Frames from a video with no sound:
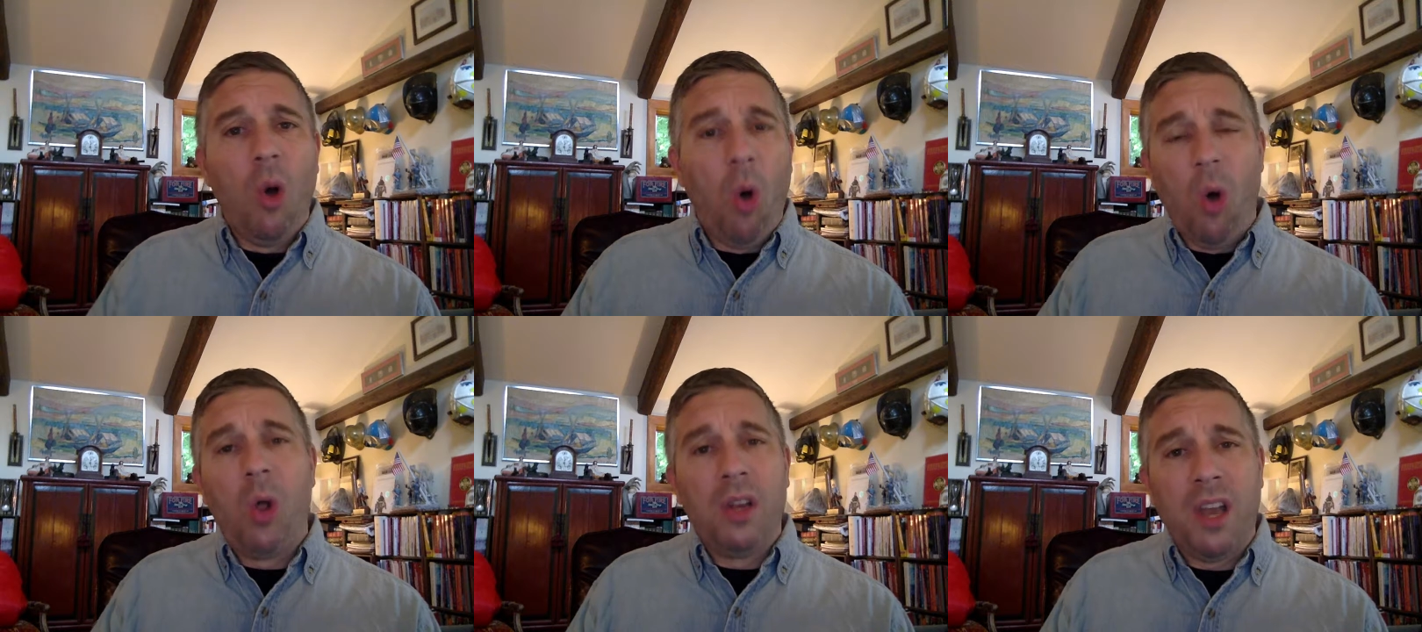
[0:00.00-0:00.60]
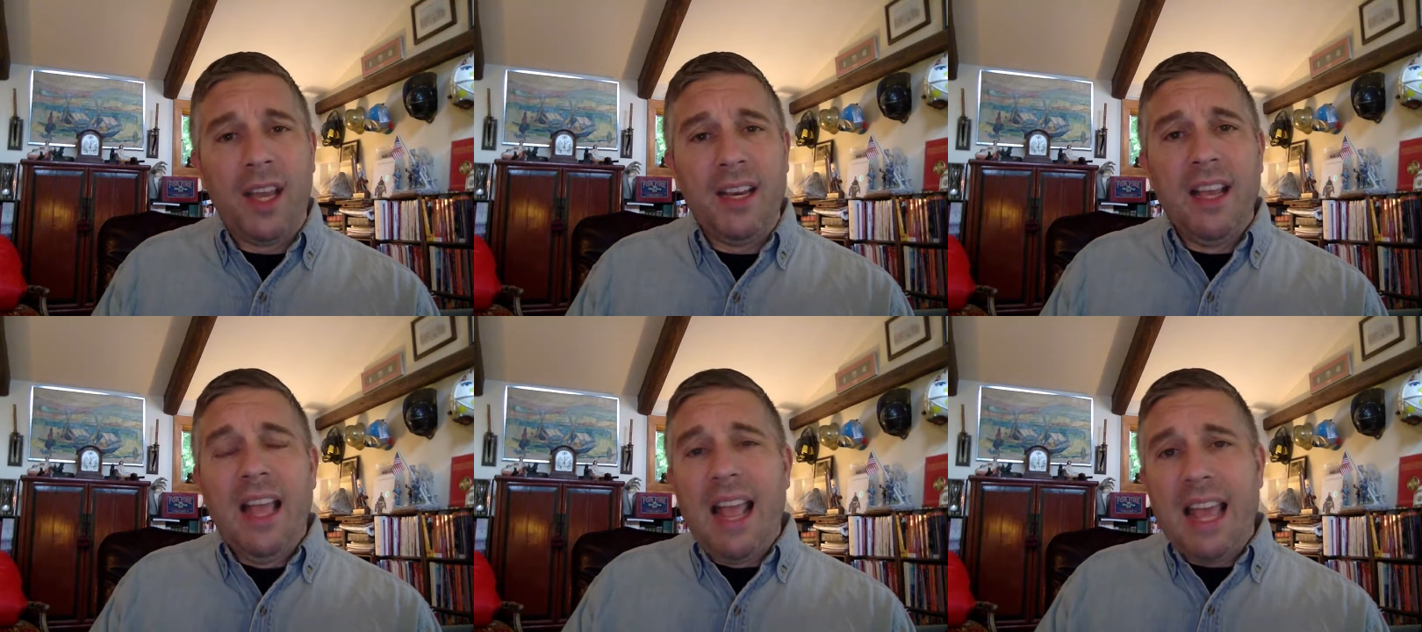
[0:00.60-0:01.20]
all night.
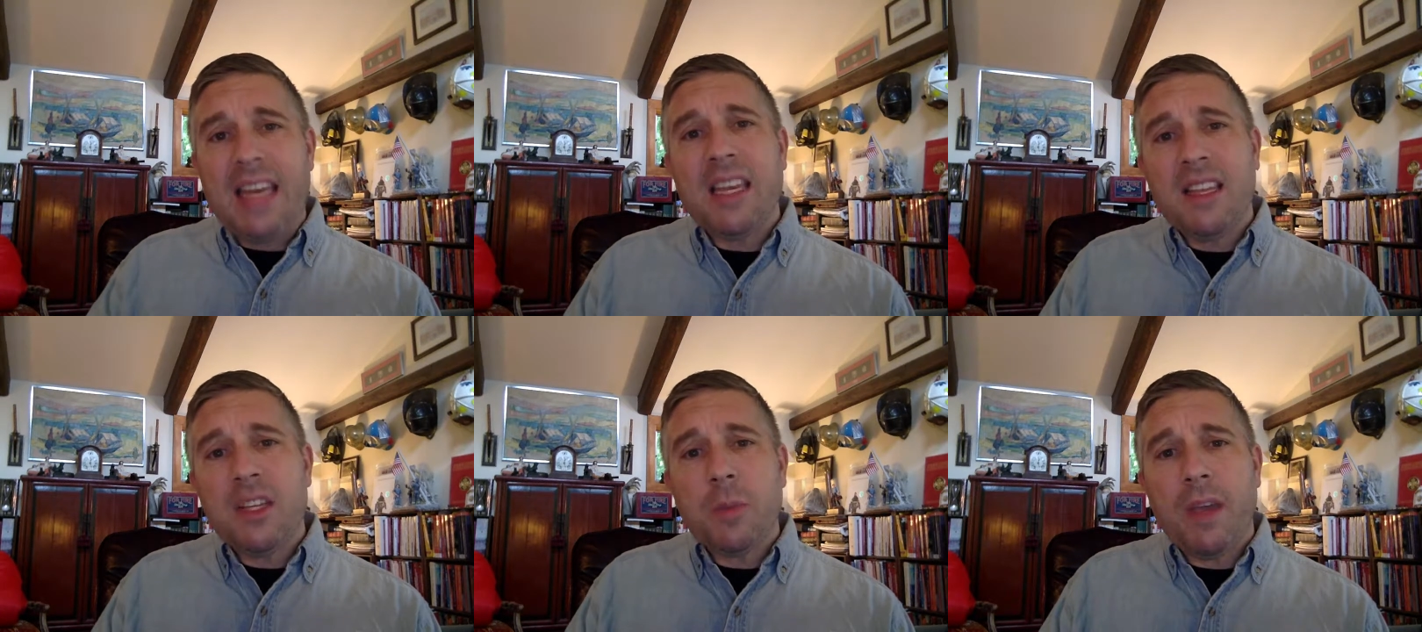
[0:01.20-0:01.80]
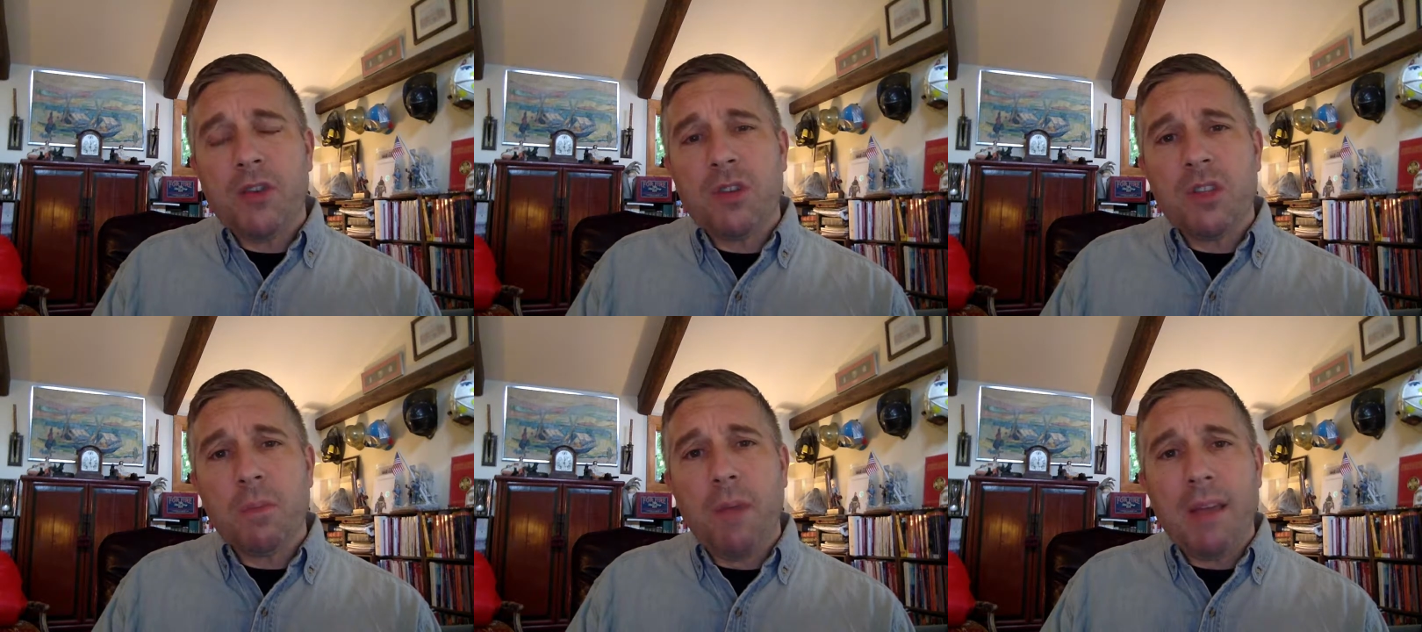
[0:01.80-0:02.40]
Any of these
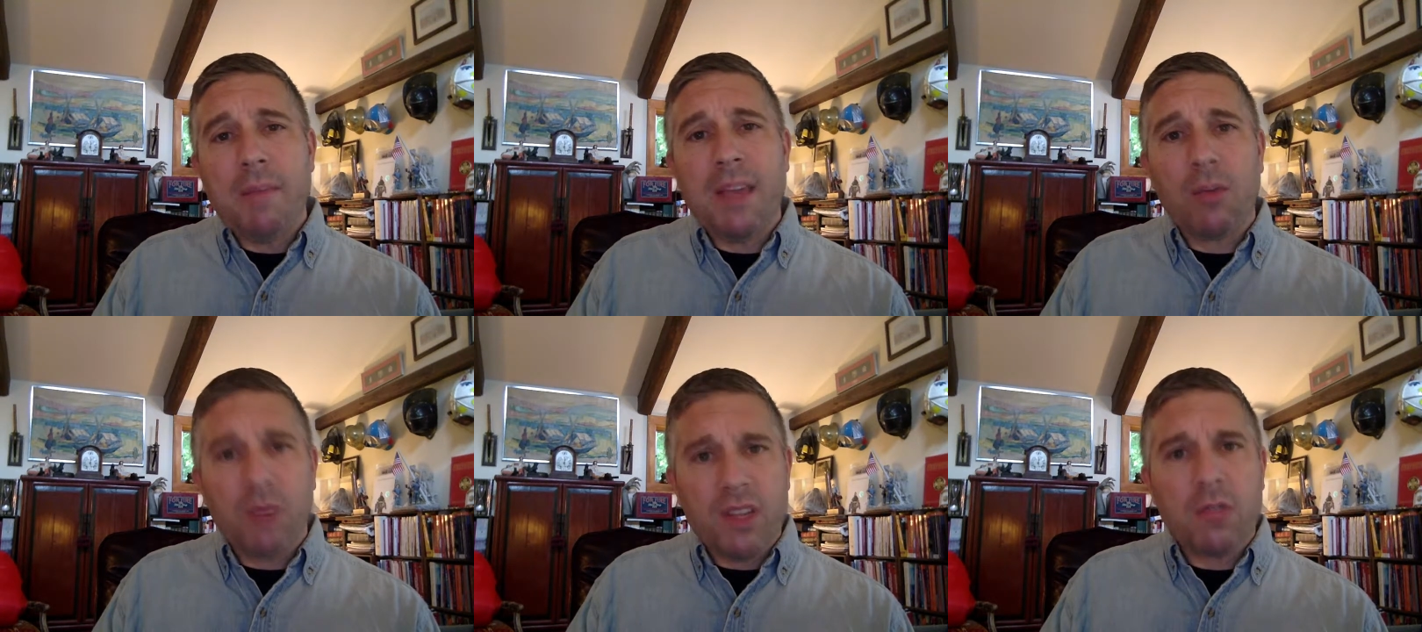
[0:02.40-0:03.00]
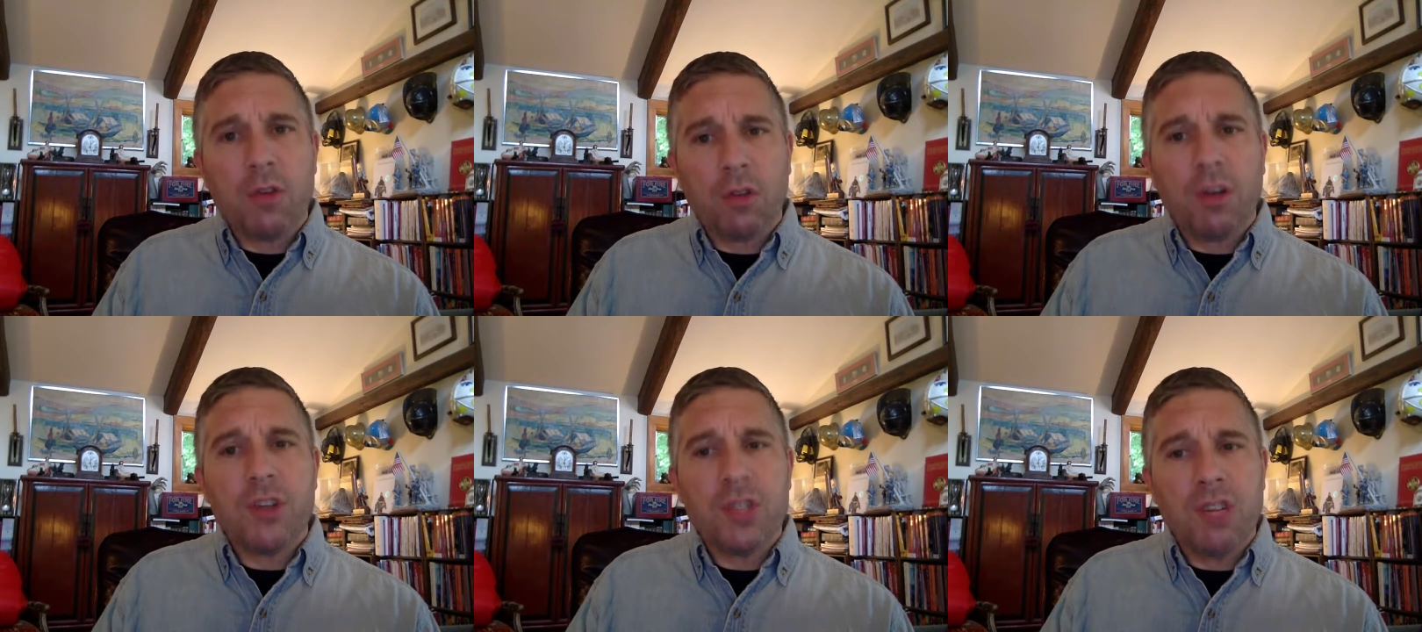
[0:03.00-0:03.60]
patients might be at risk for
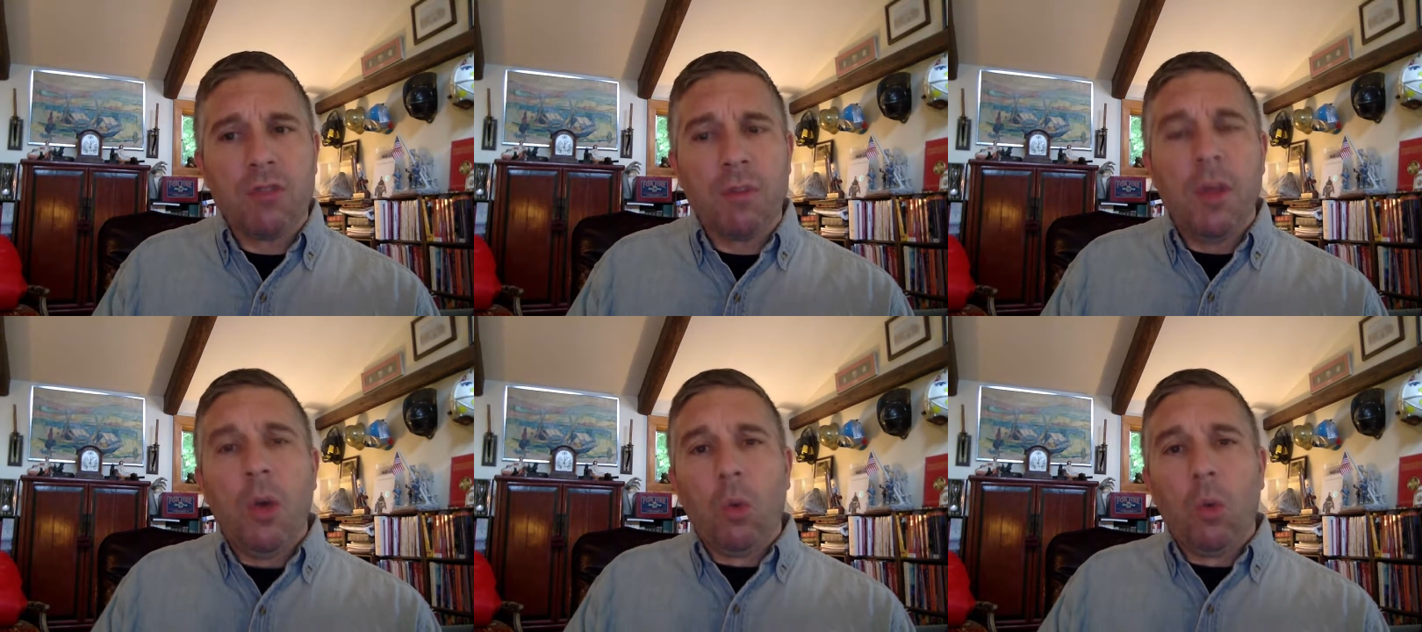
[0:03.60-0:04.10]
crush syndrome.